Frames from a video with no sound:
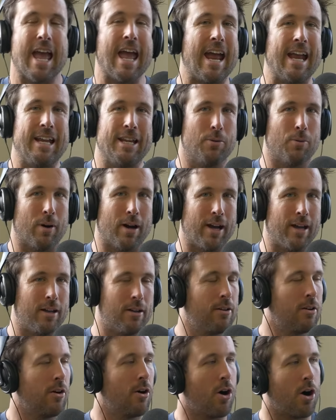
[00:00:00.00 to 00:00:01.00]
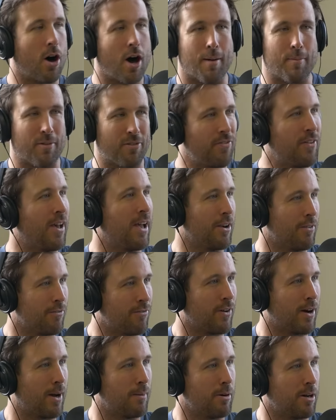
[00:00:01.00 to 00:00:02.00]
Anyway, I'm a fan of
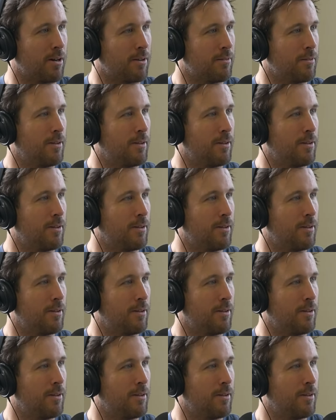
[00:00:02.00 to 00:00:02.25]
fiber.